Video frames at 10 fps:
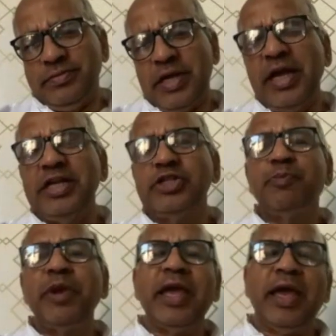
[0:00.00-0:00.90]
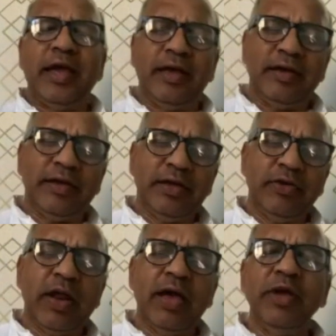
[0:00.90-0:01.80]
and it is pricking, you
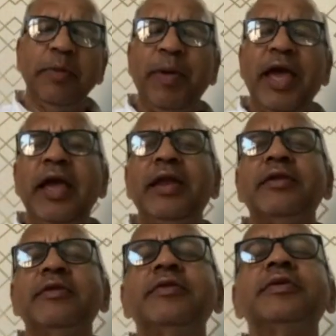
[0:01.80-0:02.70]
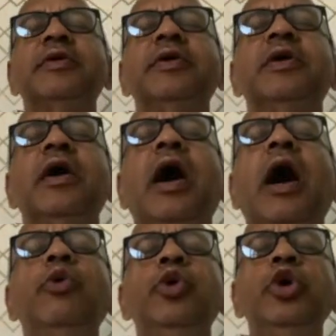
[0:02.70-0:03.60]
are having pain,
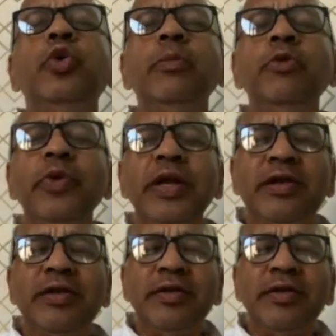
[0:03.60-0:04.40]
how do you remove it?